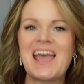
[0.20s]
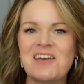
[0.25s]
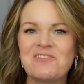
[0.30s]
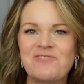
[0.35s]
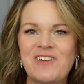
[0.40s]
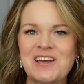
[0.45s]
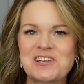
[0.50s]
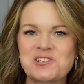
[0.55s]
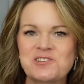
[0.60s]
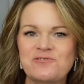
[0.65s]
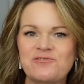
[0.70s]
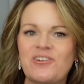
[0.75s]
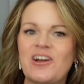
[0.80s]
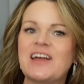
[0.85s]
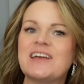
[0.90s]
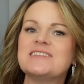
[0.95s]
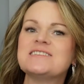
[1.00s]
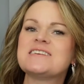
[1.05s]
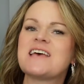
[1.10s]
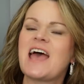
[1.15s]
fashion
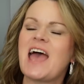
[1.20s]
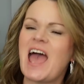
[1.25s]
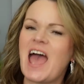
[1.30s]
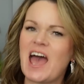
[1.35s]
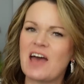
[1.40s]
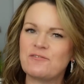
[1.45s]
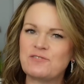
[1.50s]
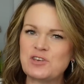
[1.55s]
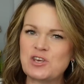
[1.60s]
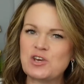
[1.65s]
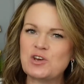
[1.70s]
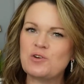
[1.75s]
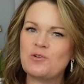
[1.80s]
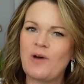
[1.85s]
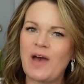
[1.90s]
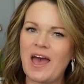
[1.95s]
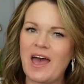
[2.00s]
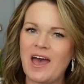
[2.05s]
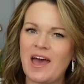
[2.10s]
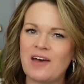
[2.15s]
friends, have
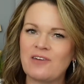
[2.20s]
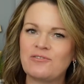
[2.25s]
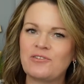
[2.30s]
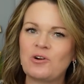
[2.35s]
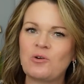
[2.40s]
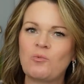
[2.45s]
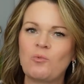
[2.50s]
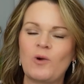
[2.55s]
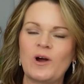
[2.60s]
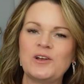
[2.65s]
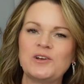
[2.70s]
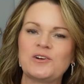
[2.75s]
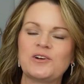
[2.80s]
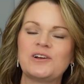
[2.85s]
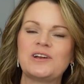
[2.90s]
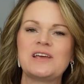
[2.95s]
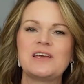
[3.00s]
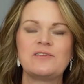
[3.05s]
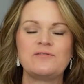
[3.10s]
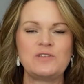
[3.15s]
you ever
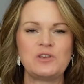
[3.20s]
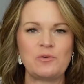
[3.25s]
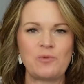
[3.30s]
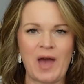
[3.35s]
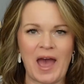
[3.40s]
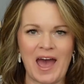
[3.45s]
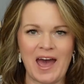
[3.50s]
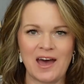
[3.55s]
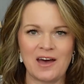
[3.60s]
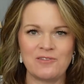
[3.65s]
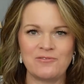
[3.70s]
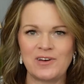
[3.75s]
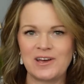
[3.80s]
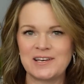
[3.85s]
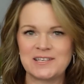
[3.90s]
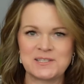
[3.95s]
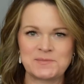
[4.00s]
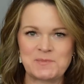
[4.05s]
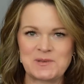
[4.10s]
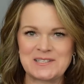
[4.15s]
wondered if you have
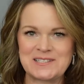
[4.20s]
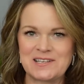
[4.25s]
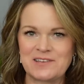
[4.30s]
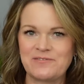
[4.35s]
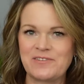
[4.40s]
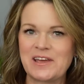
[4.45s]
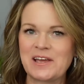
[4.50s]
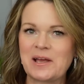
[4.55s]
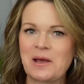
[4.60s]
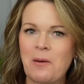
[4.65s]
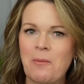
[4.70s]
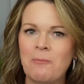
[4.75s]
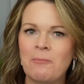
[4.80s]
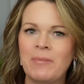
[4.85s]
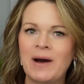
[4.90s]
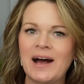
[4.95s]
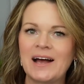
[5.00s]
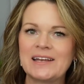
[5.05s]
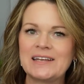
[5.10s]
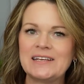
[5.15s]
a specific
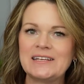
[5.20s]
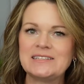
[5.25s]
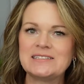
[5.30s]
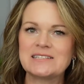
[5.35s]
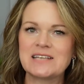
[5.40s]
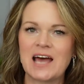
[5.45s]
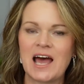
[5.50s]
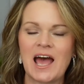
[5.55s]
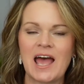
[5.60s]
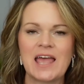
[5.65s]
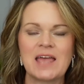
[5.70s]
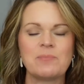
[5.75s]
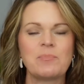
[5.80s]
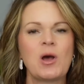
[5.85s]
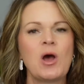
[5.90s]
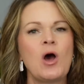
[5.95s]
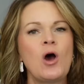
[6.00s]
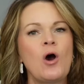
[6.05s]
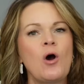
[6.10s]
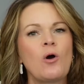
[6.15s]
body
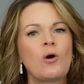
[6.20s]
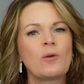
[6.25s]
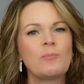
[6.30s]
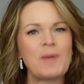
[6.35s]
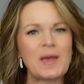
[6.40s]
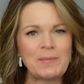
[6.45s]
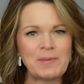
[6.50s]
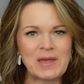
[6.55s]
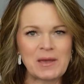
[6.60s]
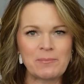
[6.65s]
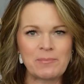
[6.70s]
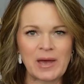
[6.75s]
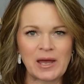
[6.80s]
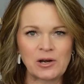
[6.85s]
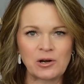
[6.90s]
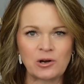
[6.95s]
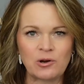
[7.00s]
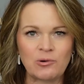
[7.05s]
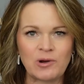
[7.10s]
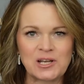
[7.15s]
type? Or maybe a
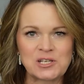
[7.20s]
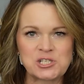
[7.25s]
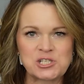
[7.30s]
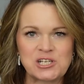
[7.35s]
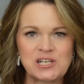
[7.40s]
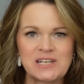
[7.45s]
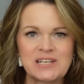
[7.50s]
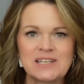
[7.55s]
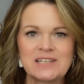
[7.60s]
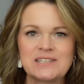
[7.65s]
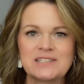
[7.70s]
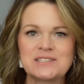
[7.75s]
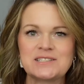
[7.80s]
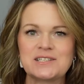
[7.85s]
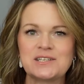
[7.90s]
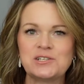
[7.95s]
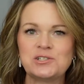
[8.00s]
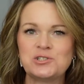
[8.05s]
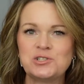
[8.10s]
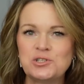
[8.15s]
better question
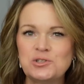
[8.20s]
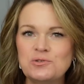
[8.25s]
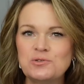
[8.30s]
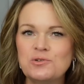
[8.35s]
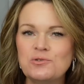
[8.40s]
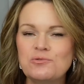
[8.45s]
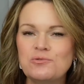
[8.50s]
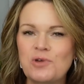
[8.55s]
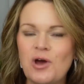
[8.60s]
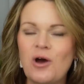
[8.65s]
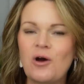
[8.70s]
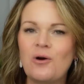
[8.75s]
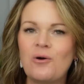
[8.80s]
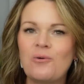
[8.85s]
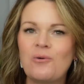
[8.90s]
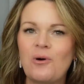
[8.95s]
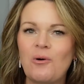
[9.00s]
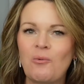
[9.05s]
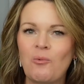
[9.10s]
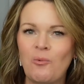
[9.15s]
is, do you
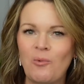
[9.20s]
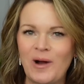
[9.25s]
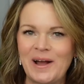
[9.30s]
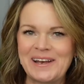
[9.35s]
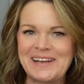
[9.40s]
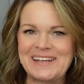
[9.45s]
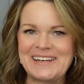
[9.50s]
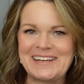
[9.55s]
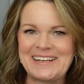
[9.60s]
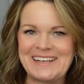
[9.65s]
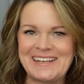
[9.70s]
know what it